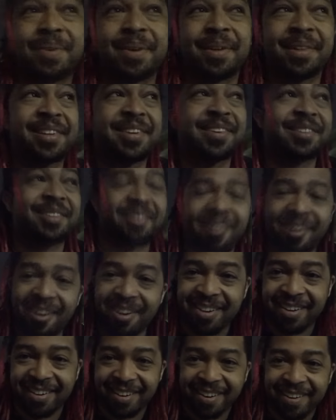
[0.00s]
a little
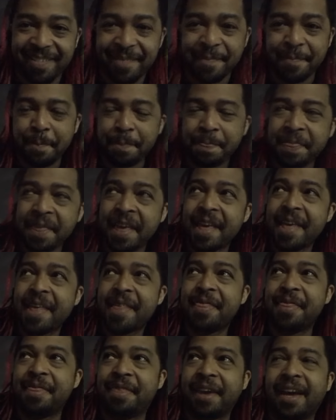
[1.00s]
longer
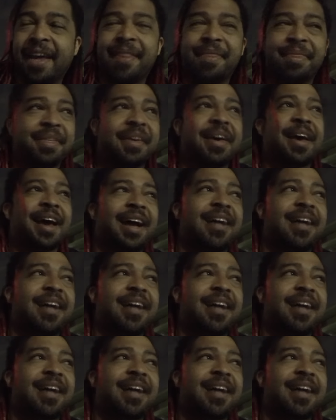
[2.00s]
than the